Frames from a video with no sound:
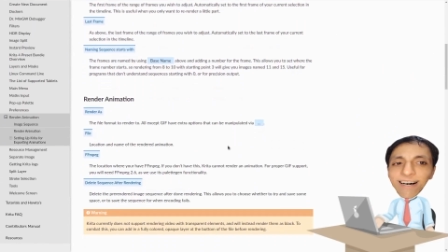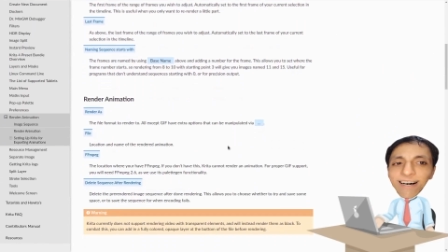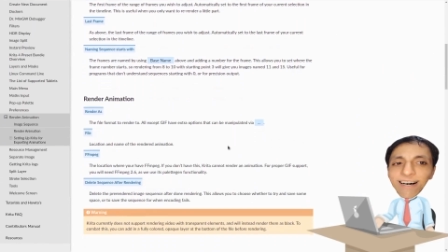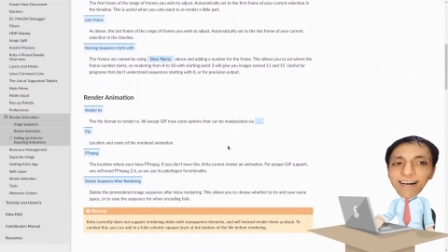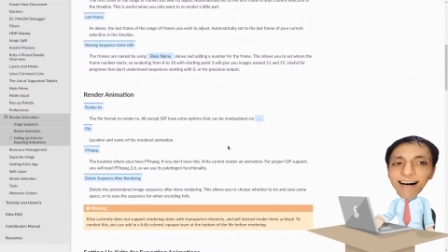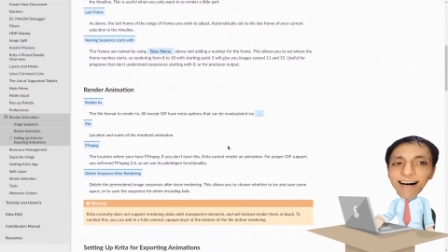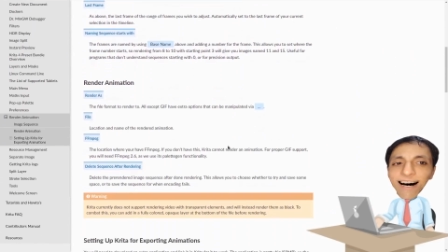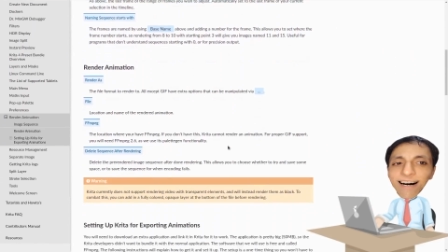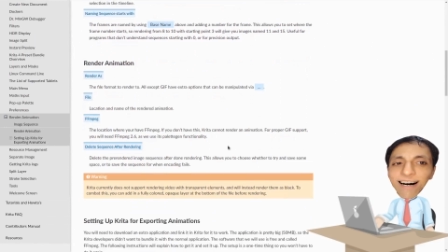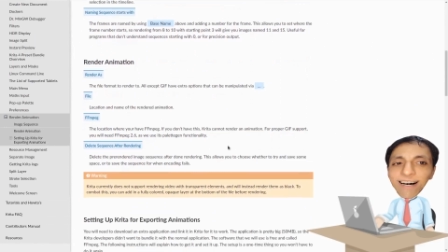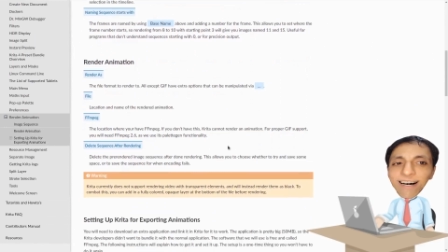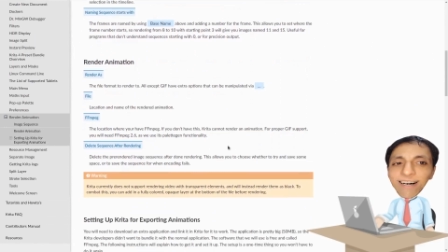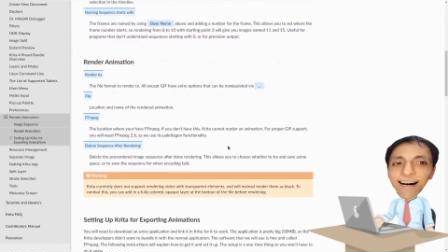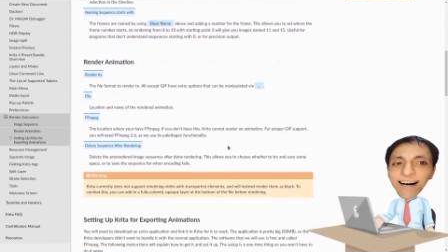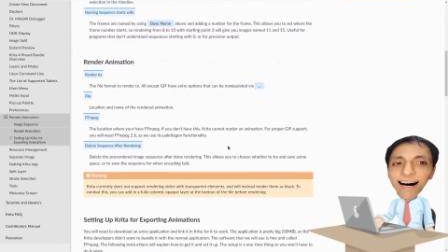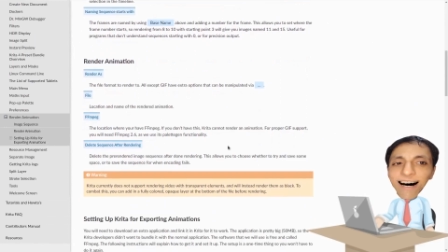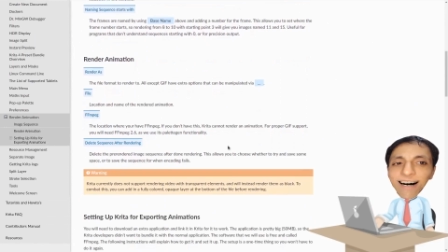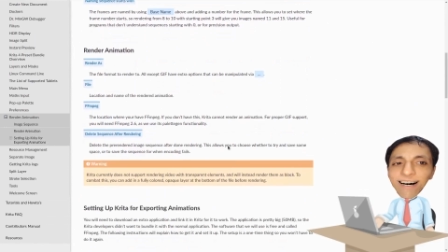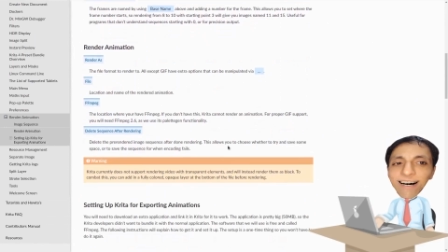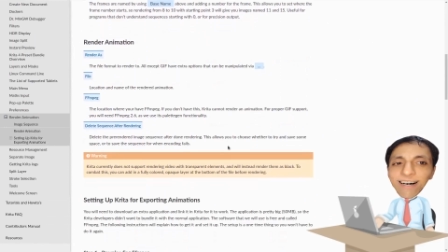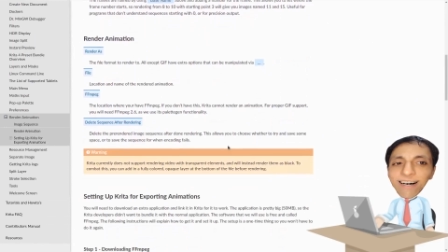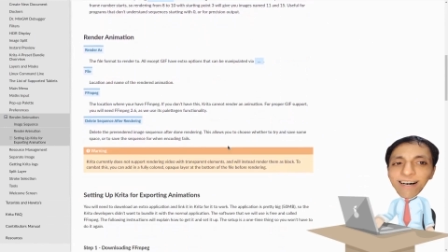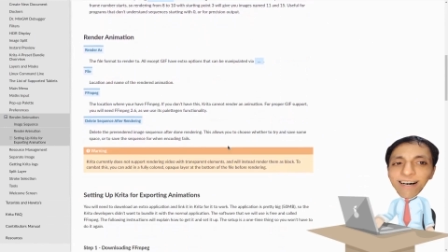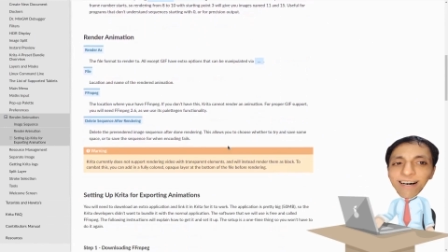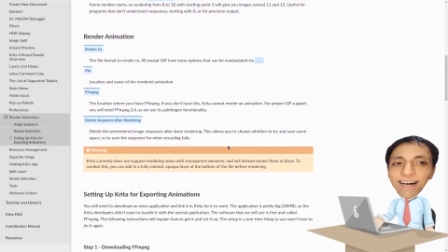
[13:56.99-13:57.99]

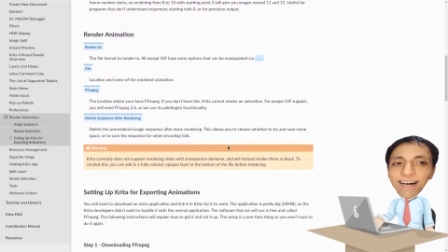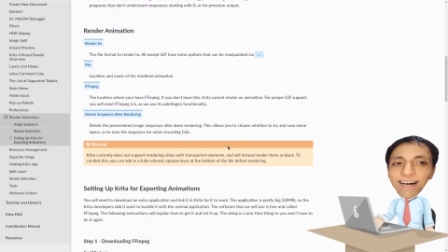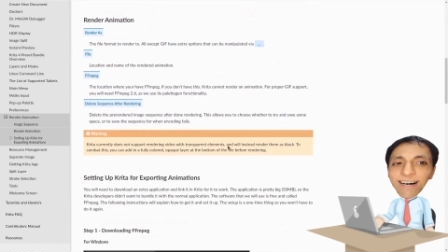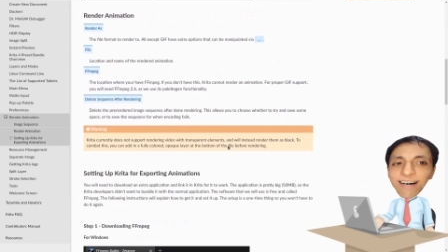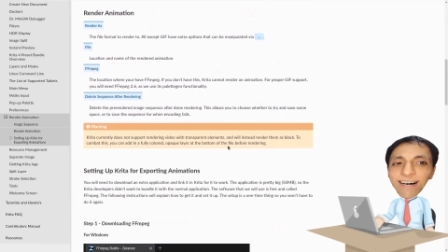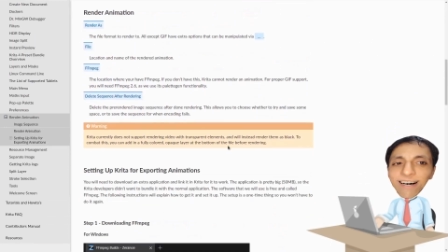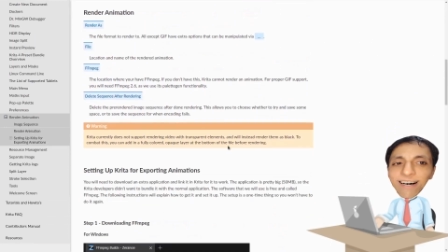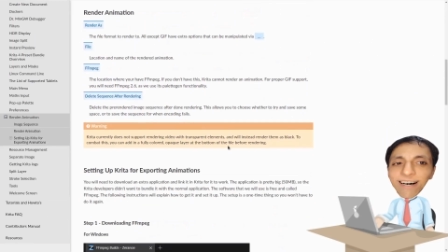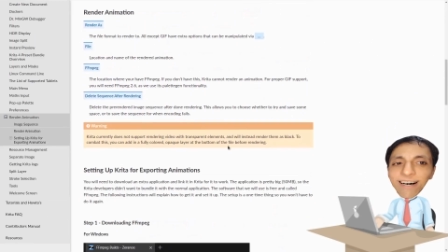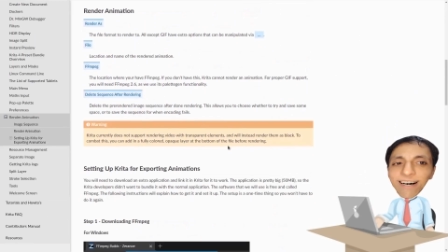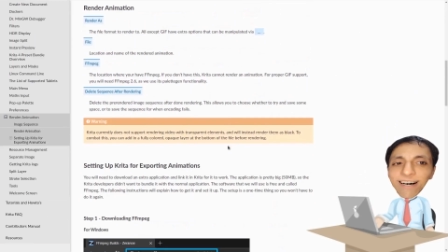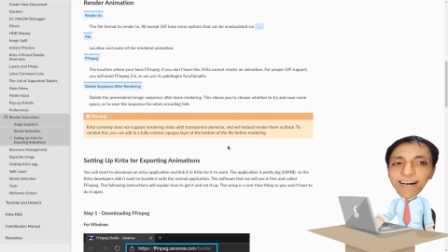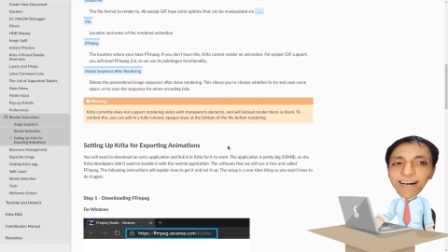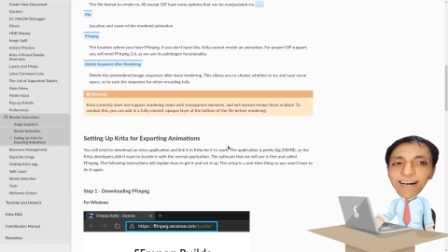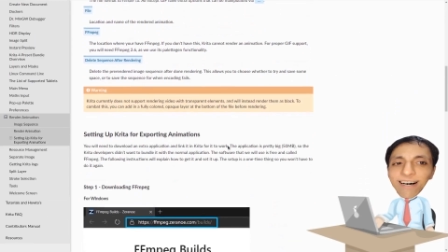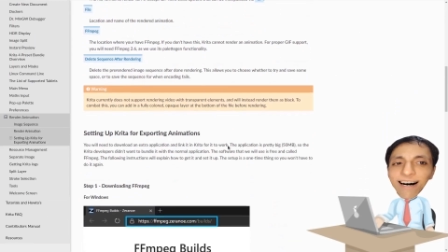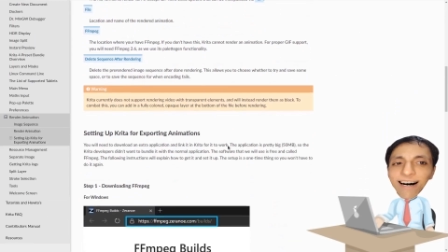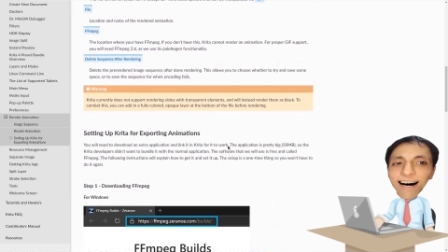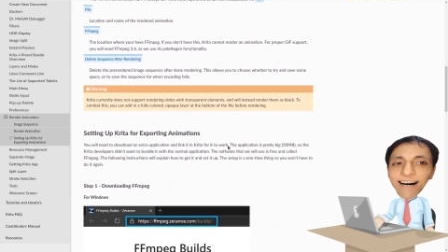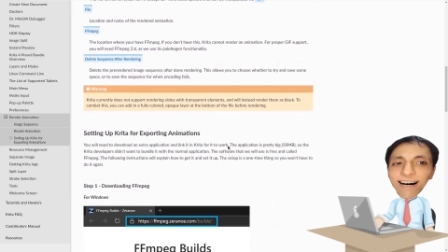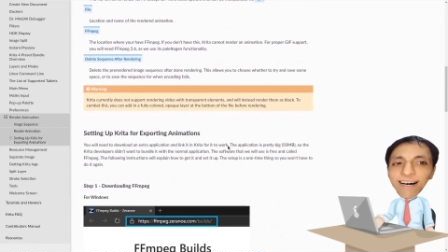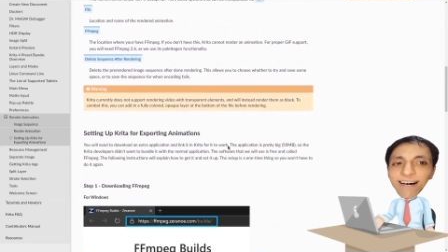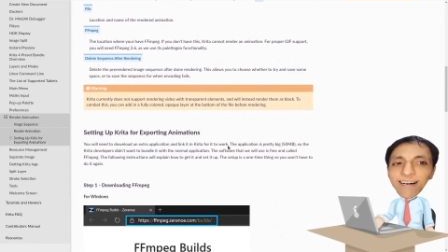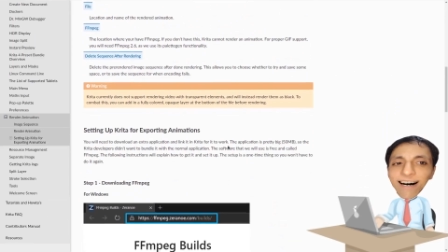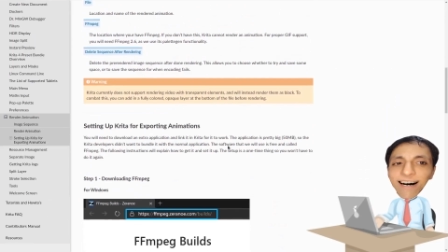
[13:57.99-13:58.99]
Straightforward,
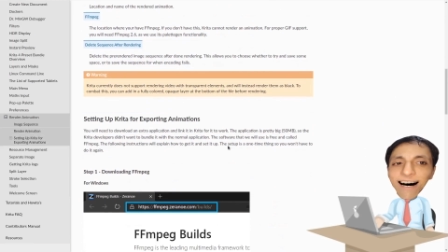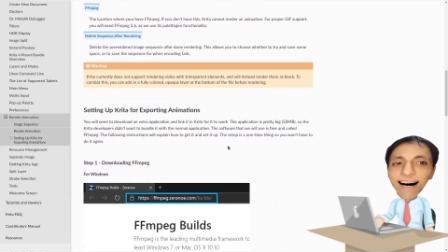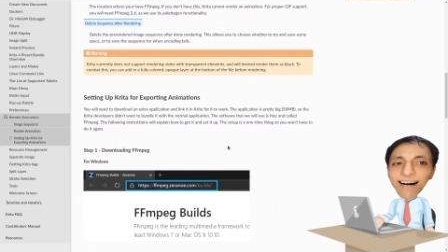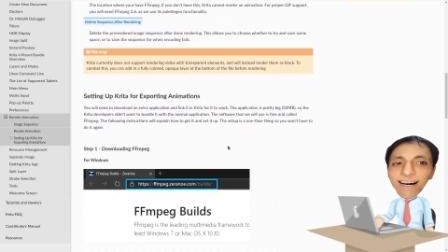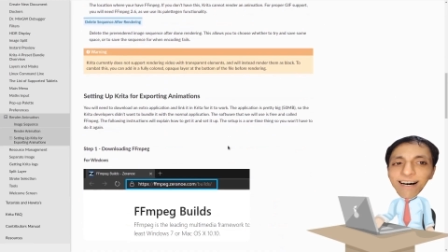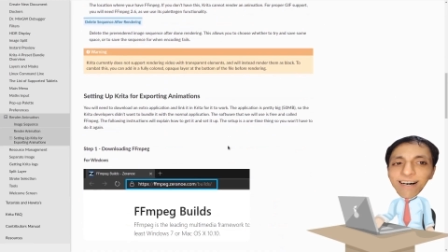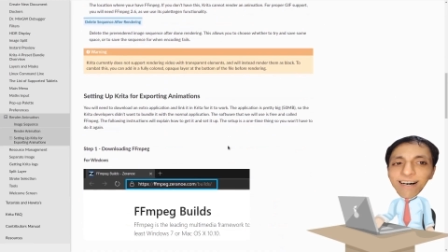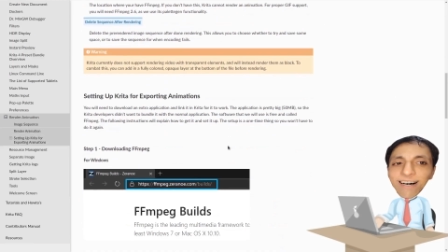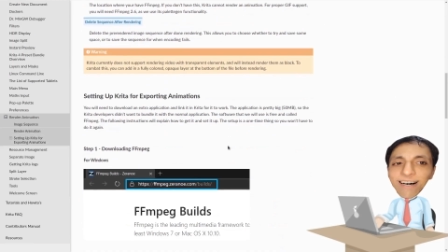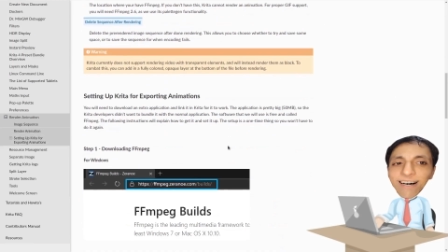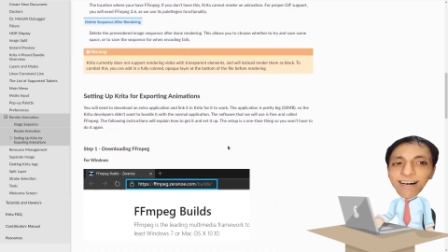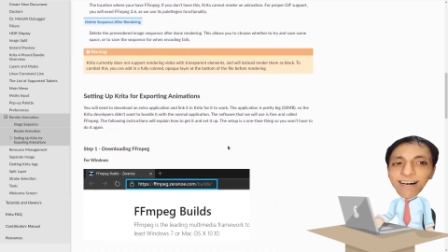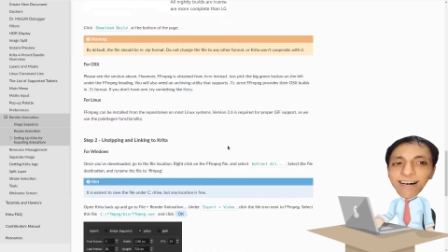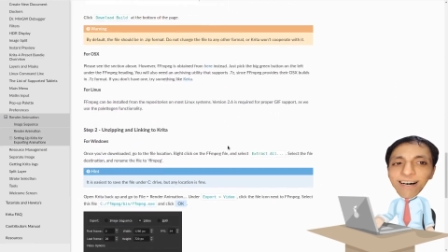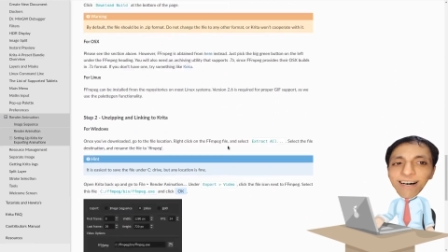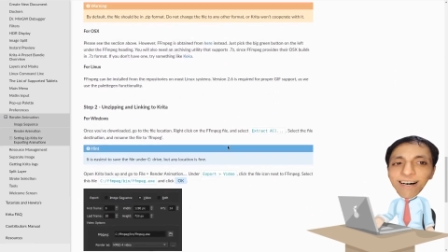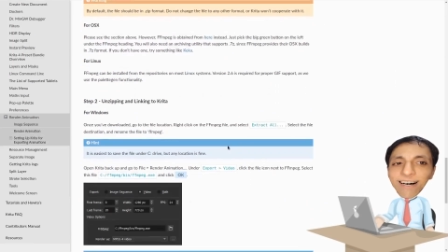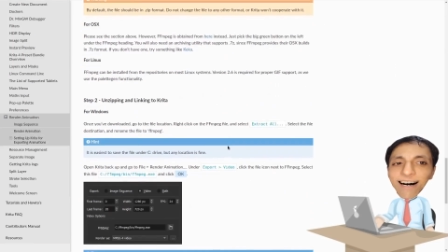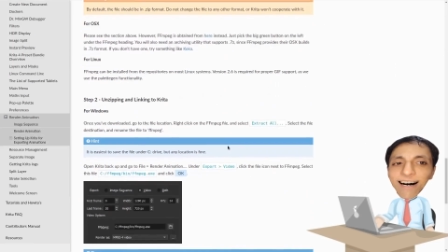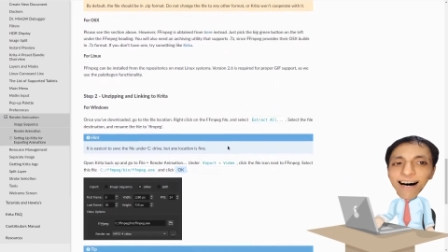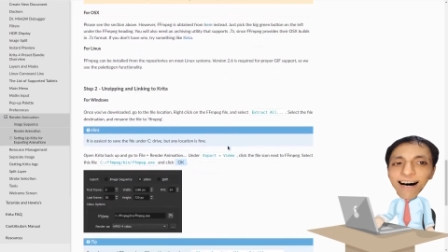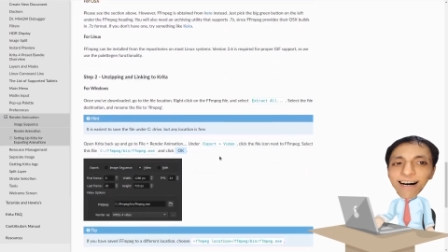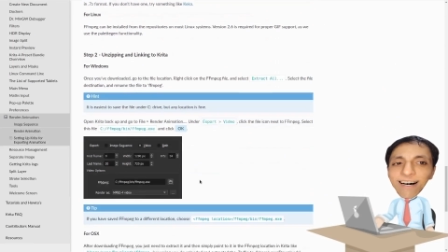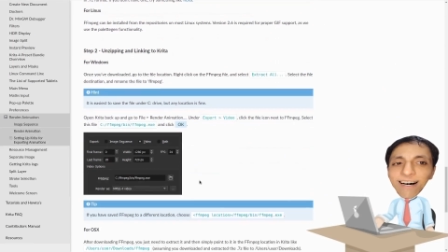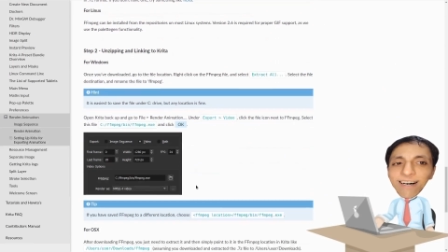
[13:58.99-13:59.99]
just download,
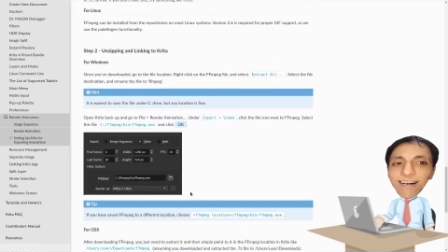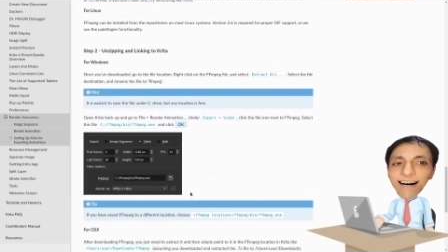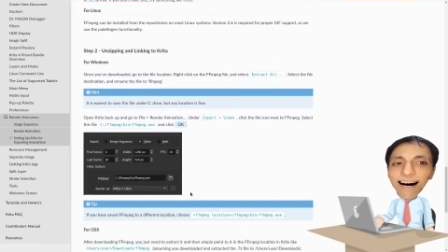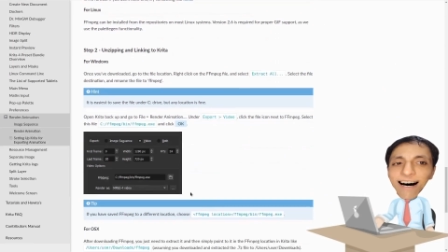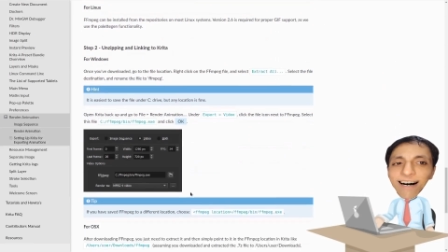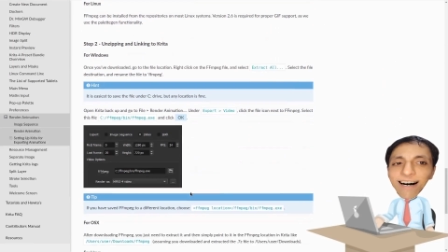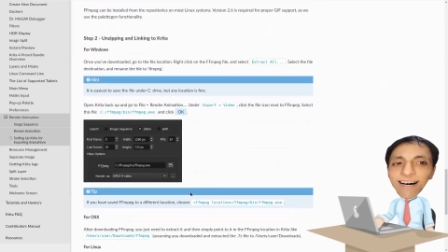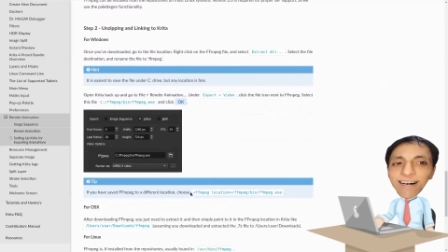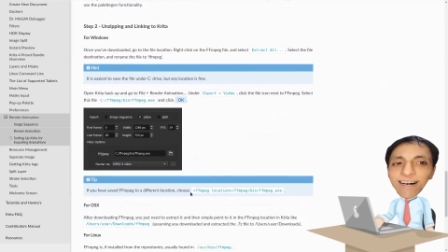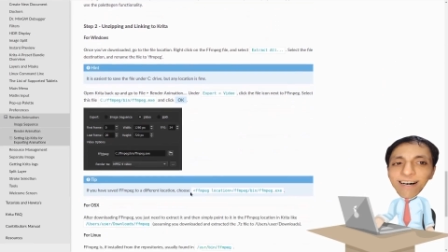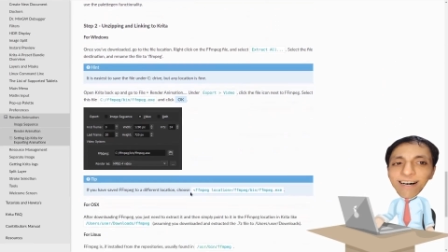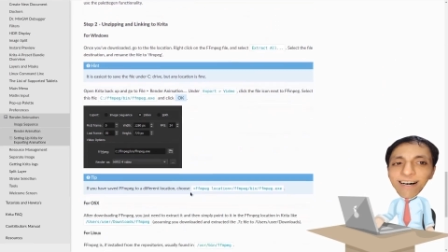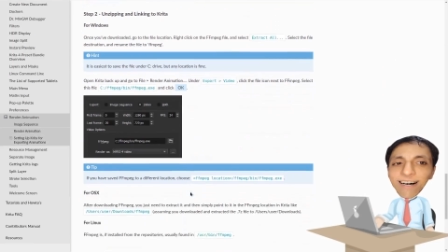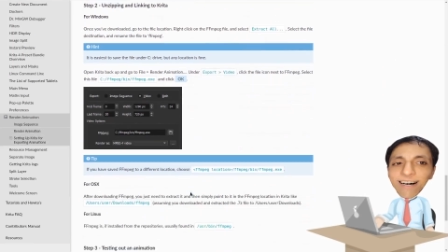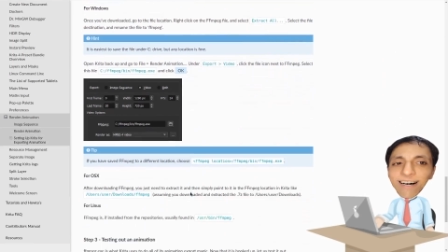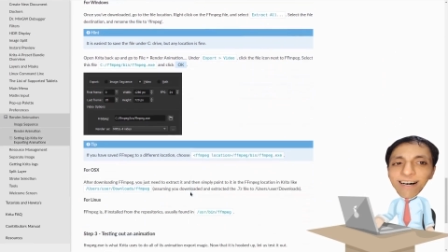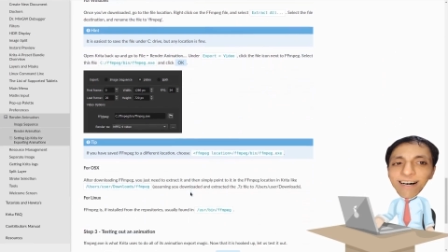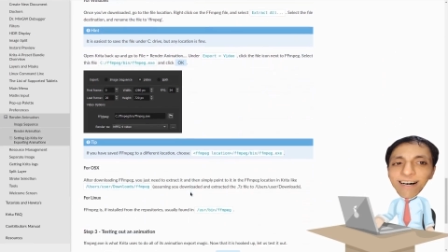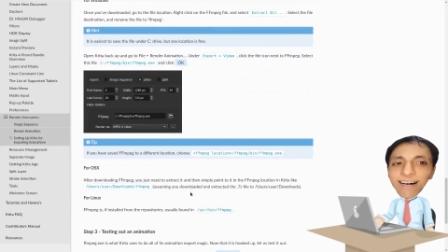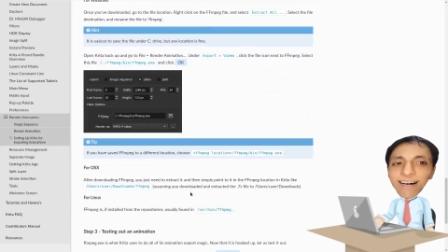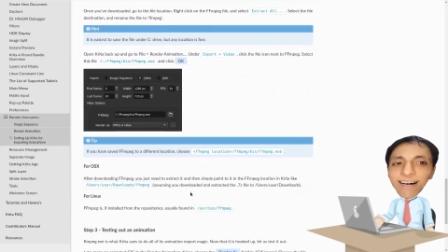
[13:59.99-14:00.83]
extract,